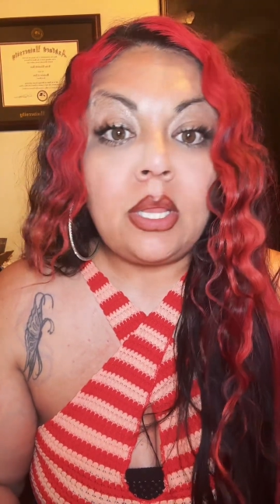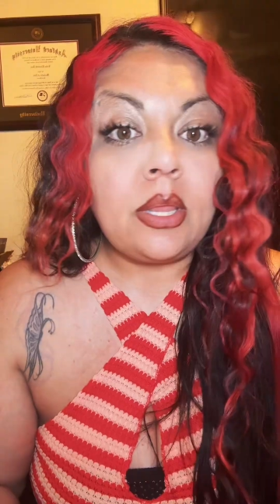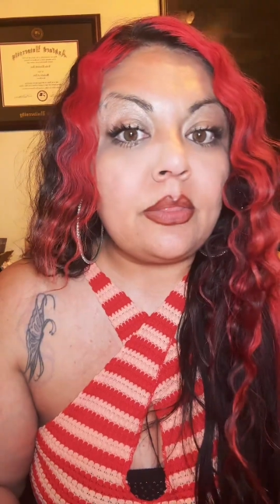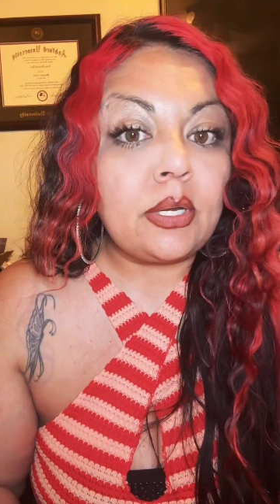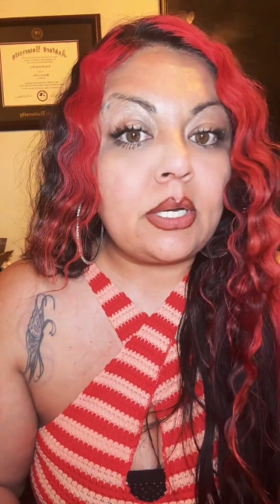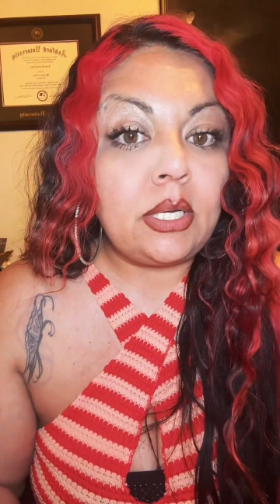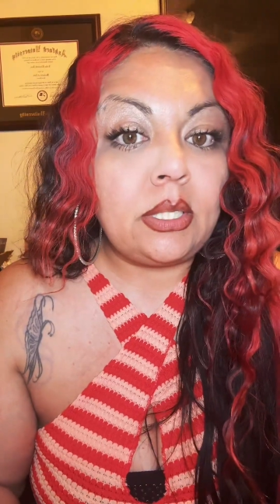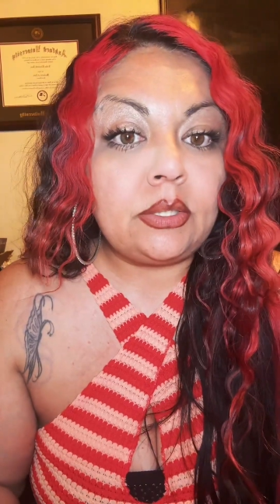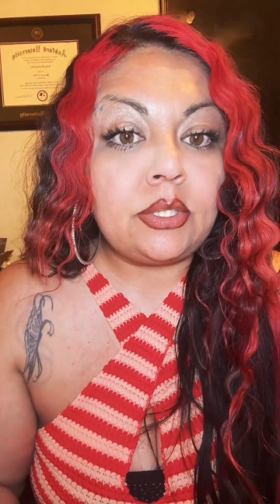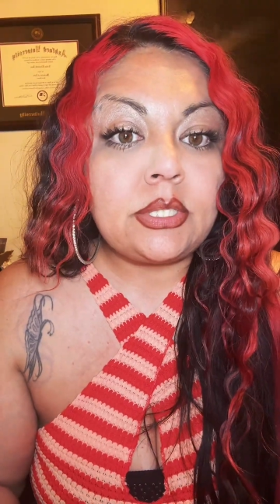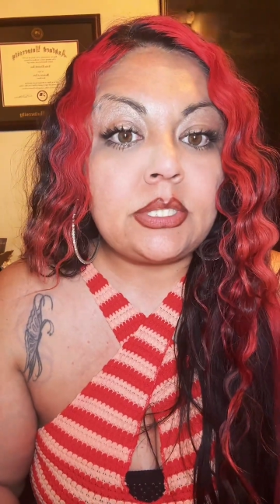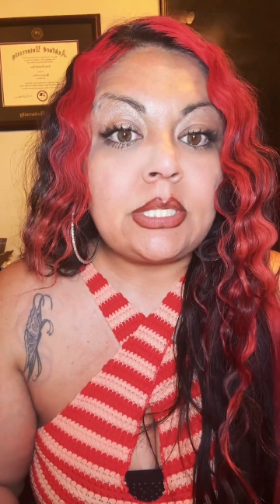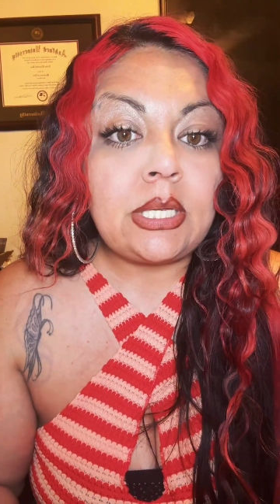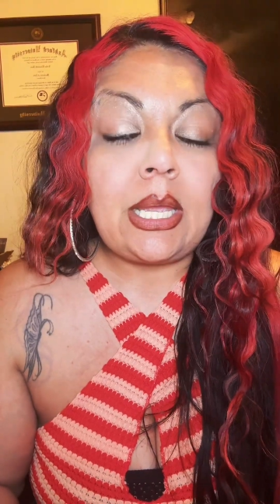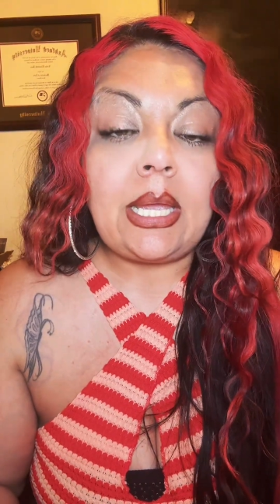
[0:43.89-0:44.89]
the
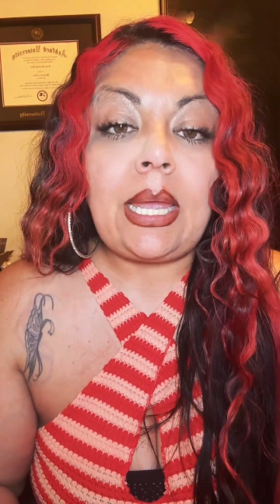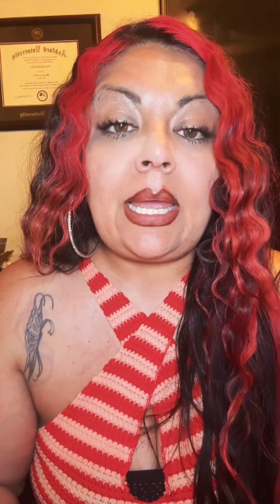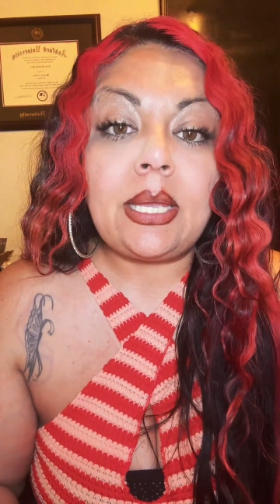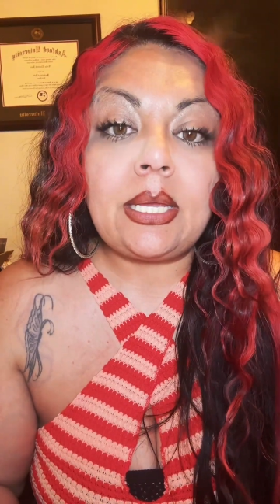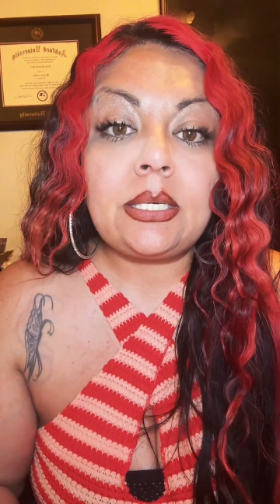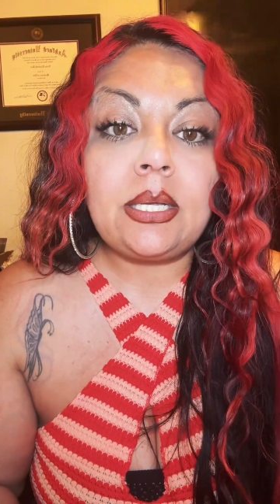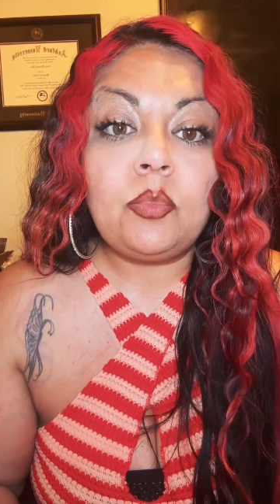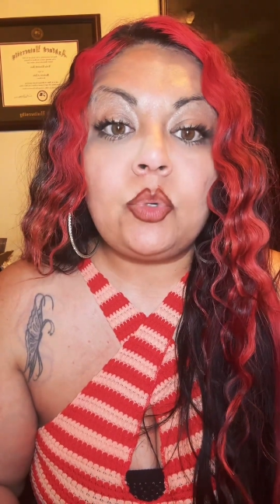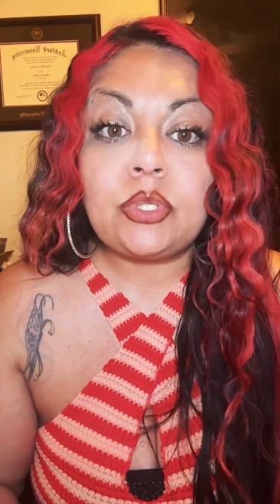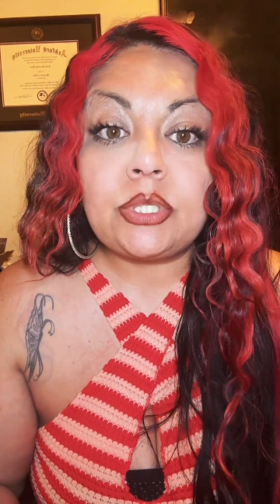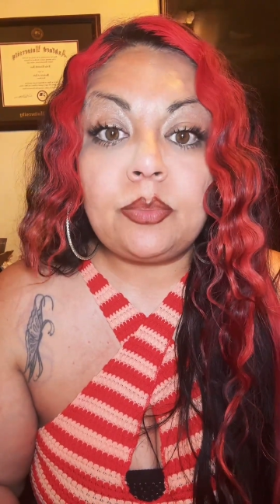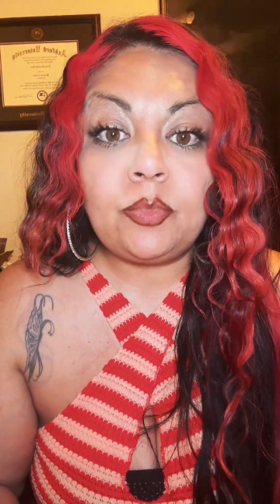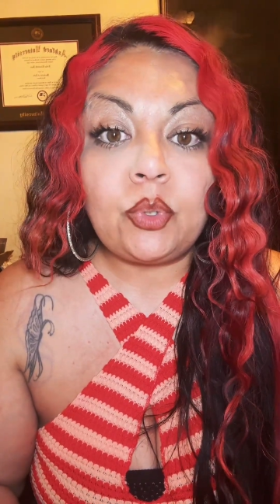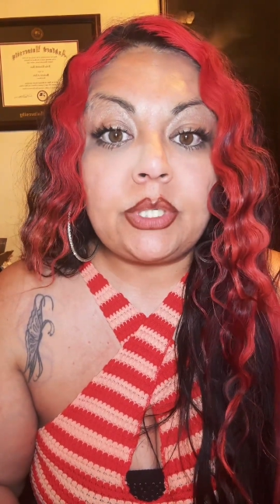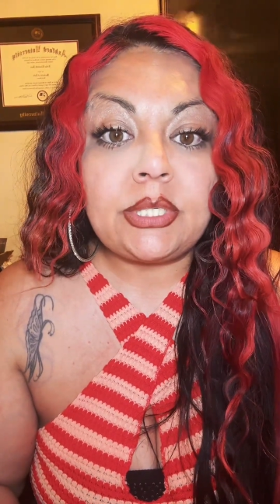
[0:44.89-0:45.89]
colors, and most
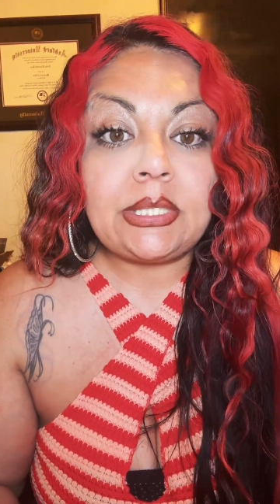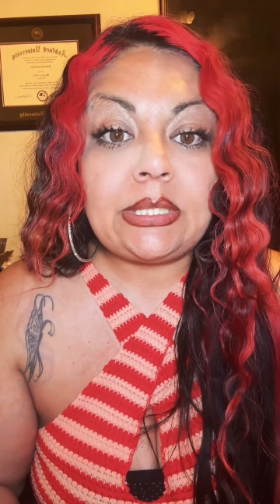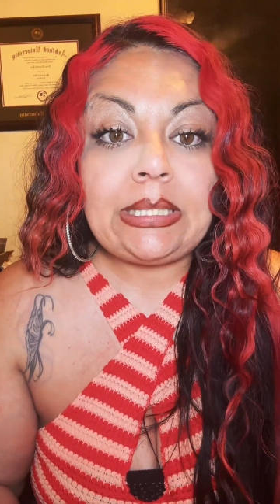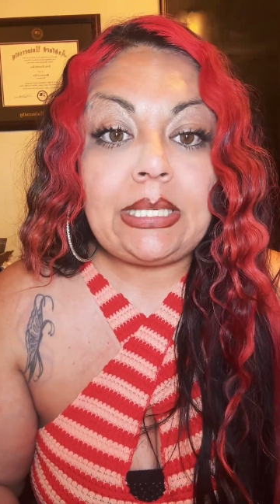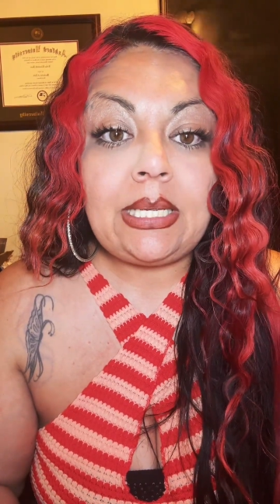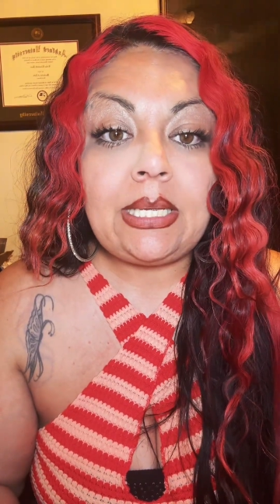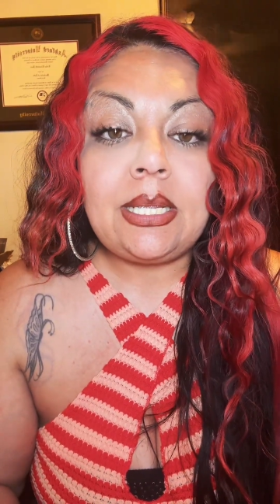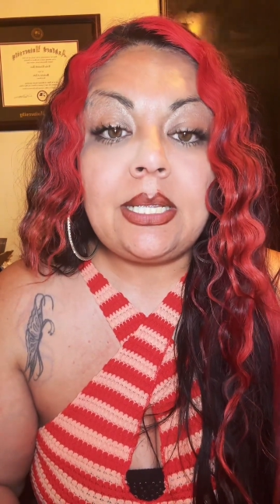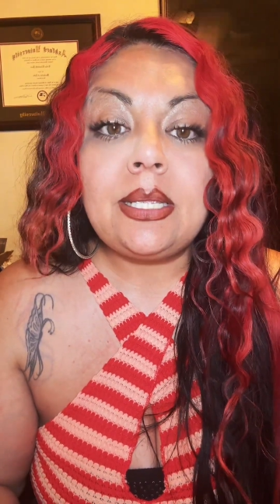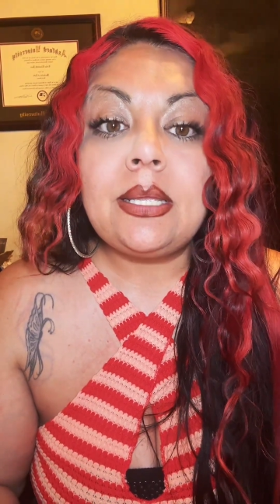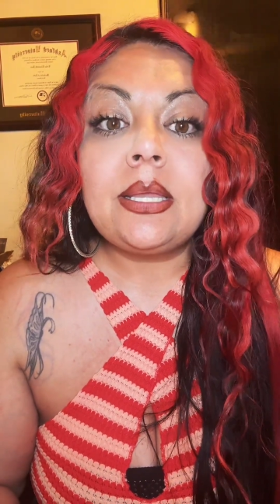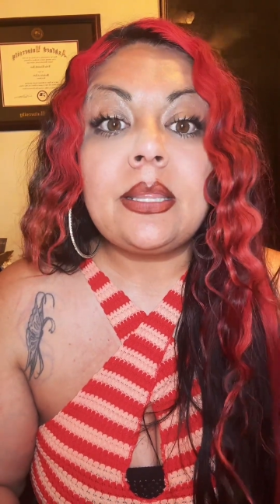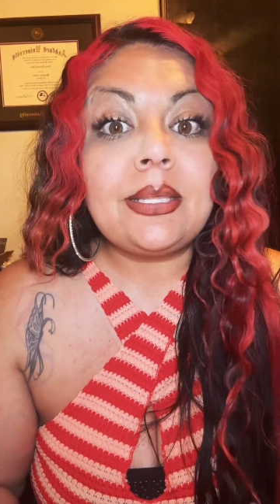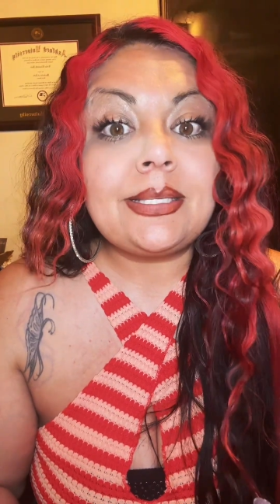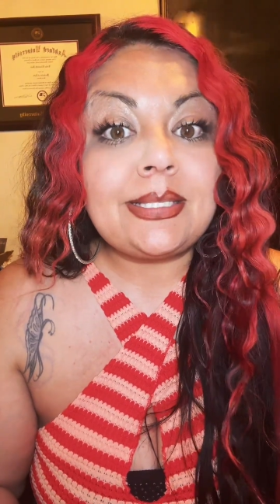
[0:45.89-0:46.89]
importantly,
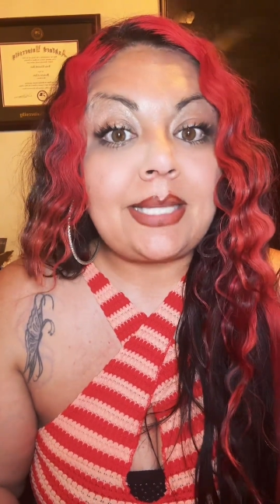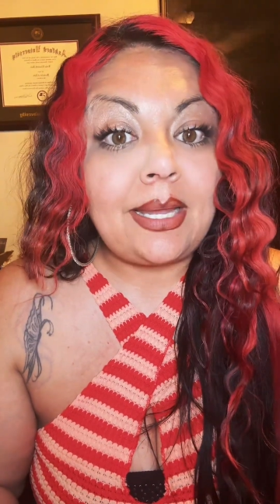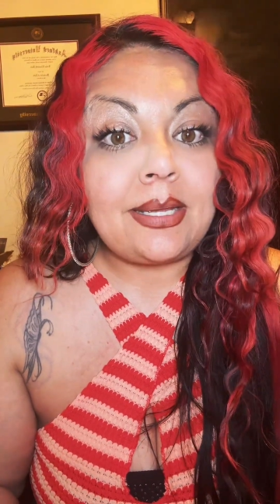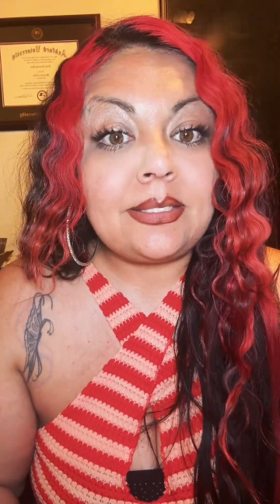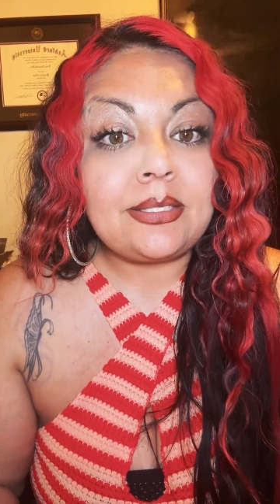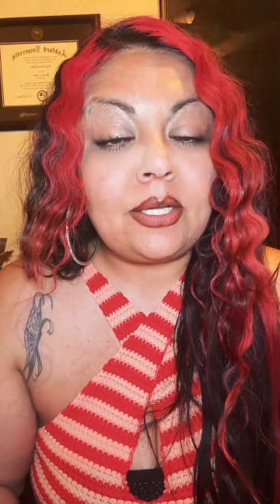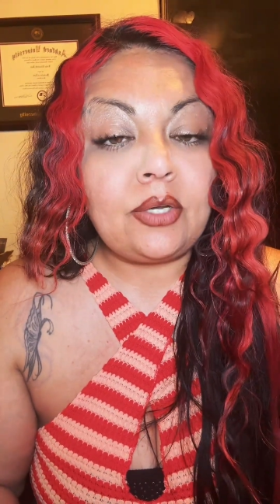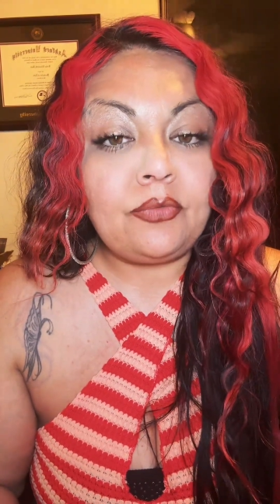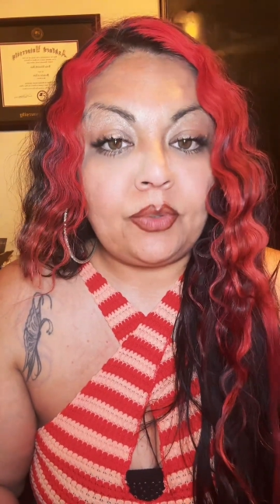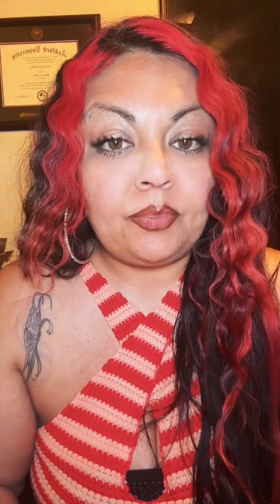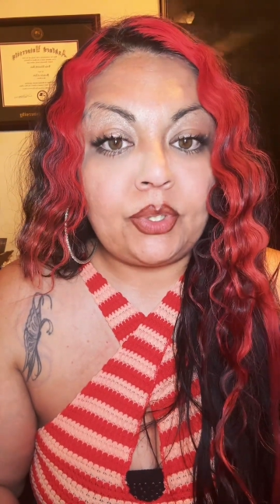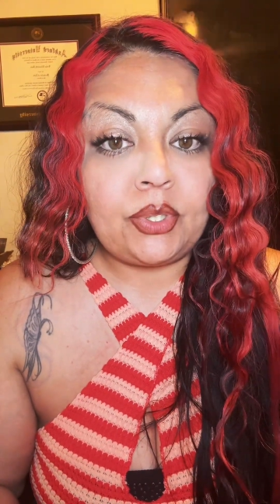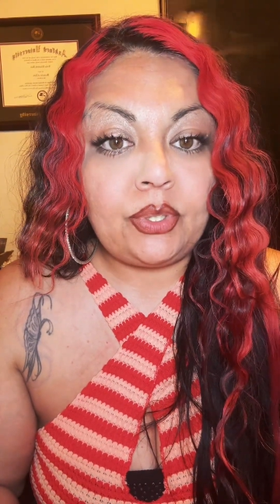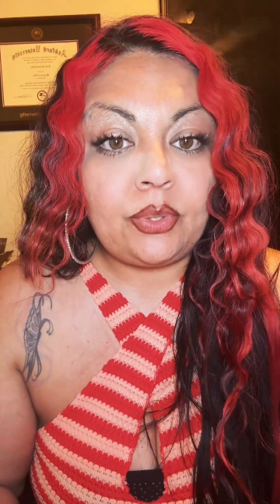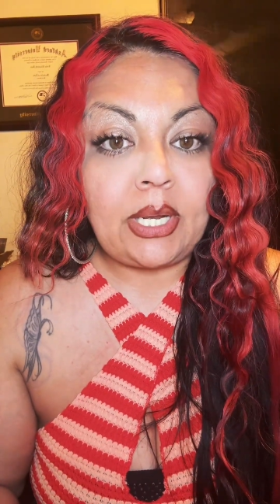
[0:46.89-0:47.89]
the size of your
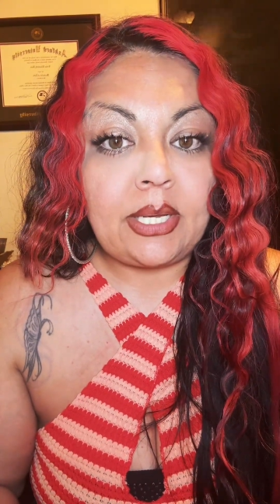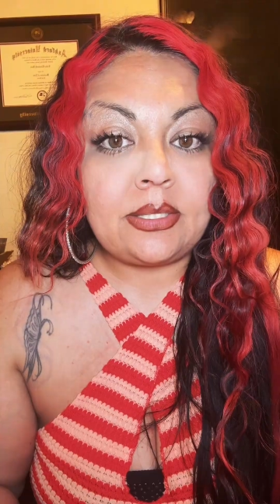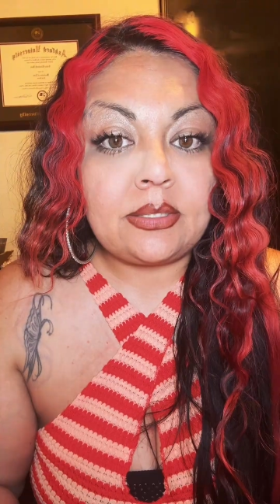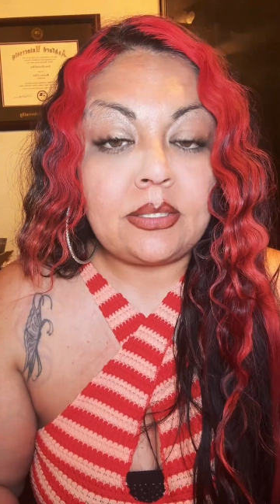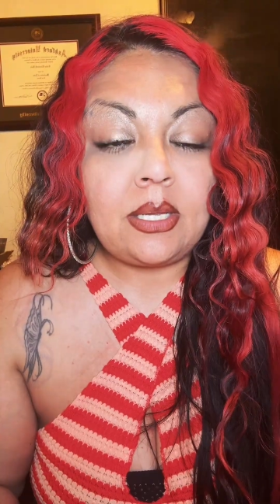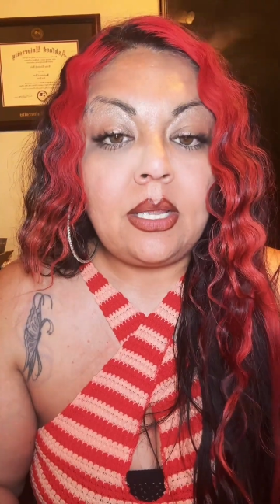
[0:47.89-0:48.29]
book, you guys,